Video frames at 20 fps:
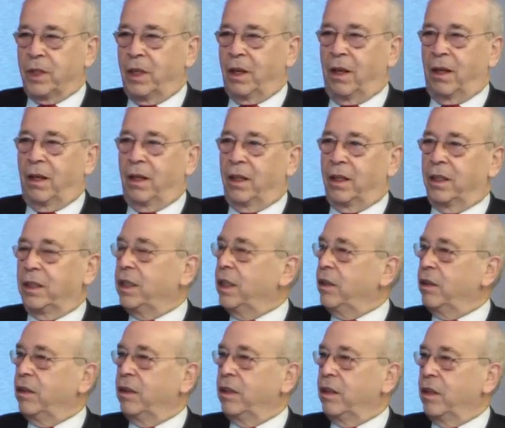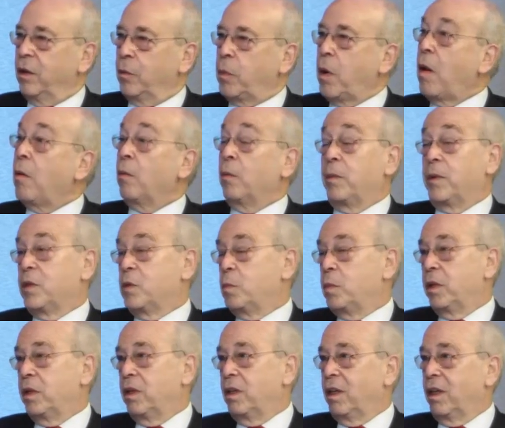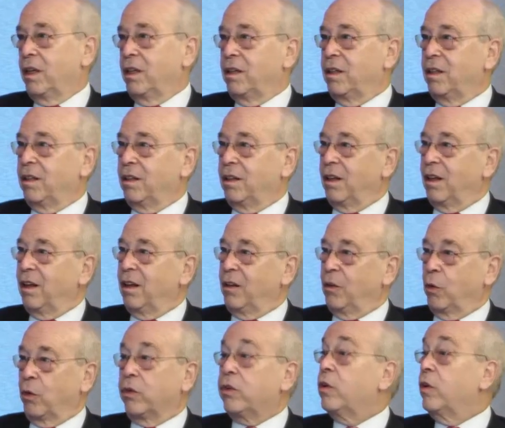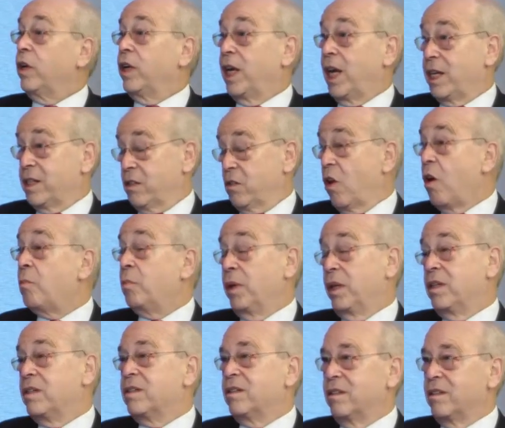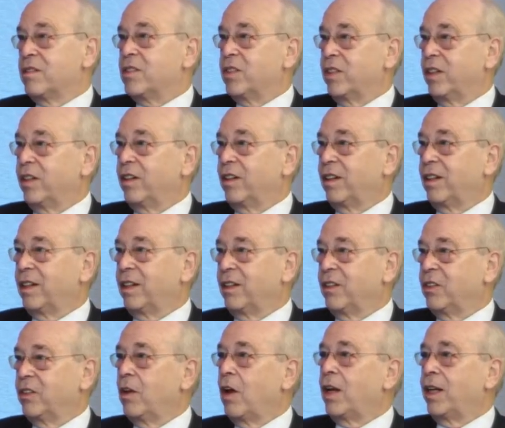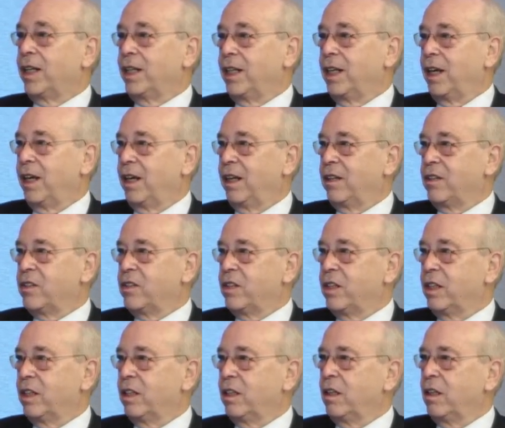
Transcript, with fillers: uh, it, the problem has been that North Korea has not been sincere, has not engaged.